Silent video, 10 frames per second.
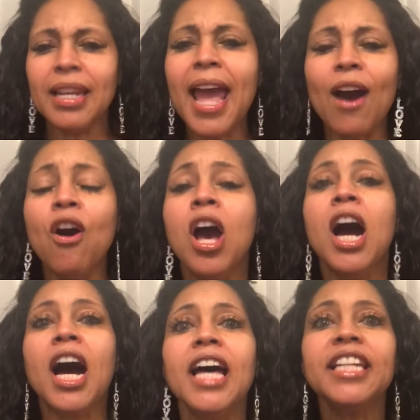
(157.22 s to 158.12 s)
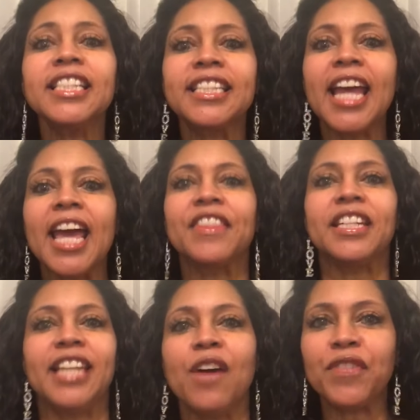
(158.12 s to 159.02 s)
Now, understand
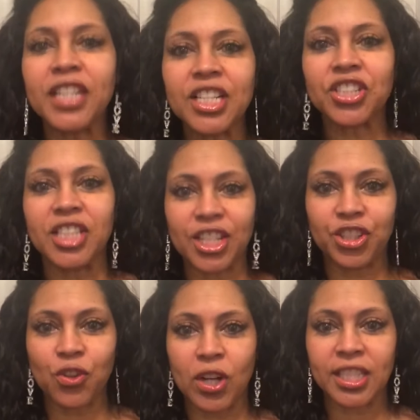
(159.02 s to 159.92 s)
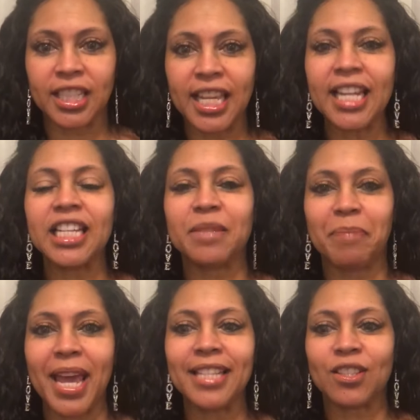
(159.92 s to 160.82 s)
the definition that you're going to get is
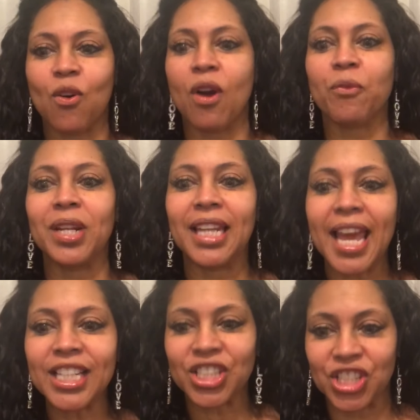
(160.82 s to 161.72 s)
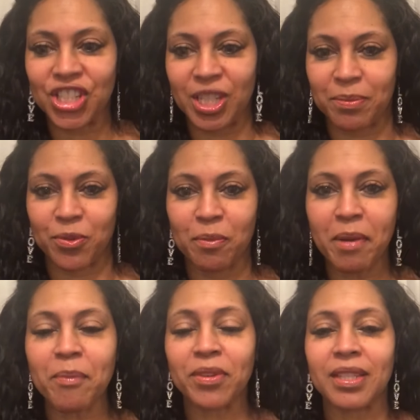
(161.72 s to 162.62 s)
based on relationships.
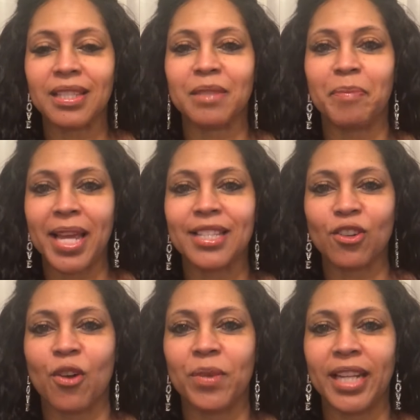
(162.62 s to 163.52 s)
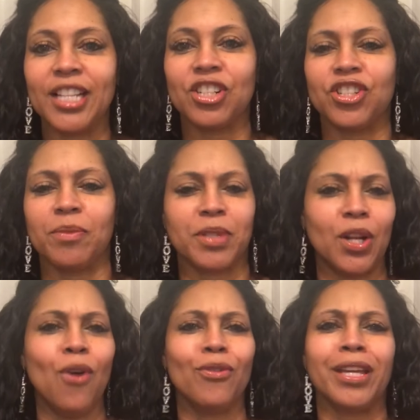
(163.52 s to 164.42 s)
Remember, this is based on relationships. So
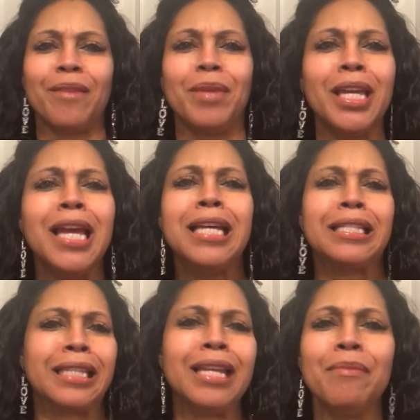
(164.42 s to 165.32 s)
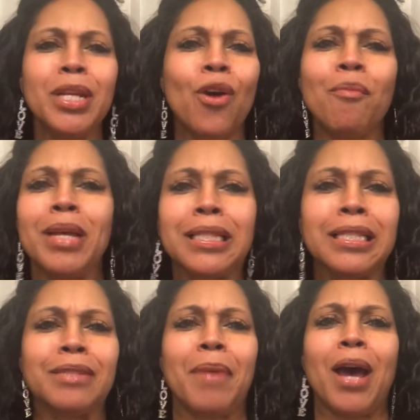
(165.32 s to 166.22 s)
don't give me, sending me no
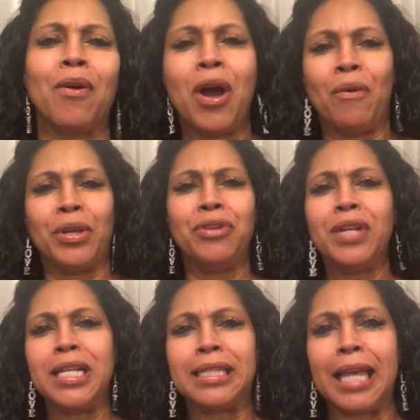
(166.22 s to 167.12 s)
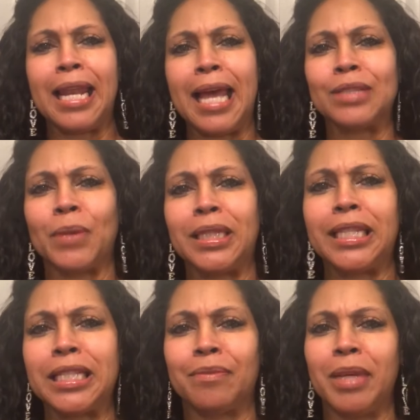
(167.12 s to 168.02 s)
messages about, well, you didn't say that's what
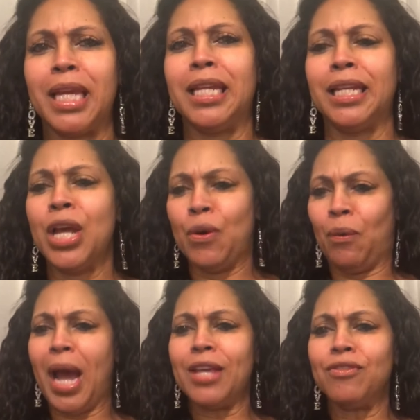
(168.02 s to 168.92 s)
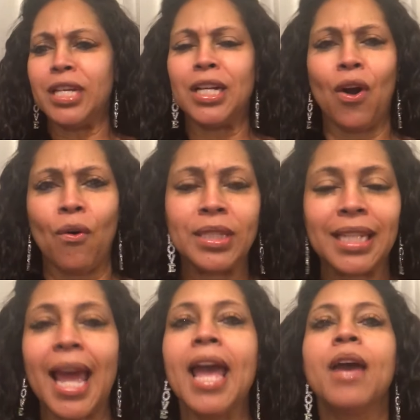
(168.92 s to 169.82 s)
this mean and why you didn't go
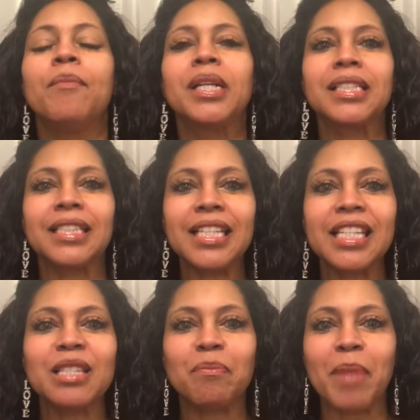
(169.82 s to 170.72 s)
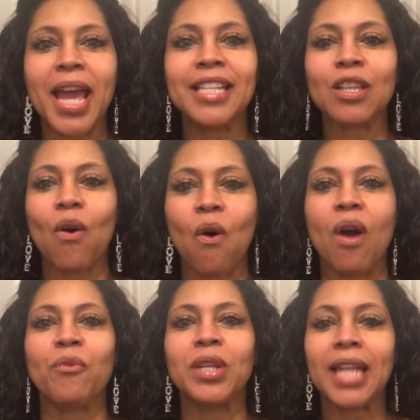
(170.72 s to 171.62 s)
into that. Because this is based
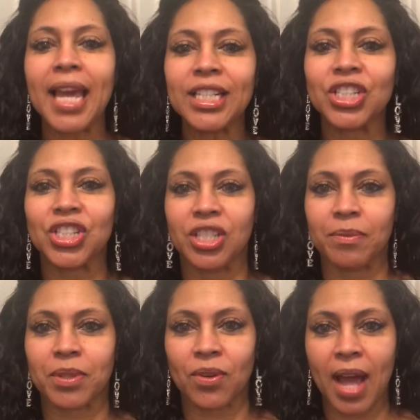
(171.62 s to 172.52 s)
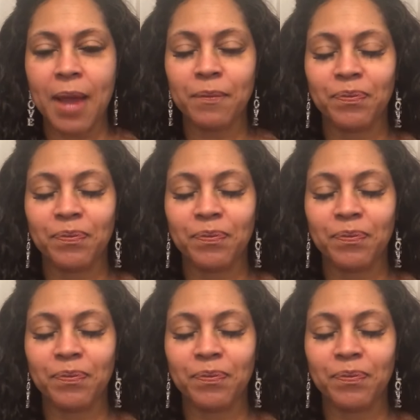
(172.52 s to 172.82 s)
on relationships, okay?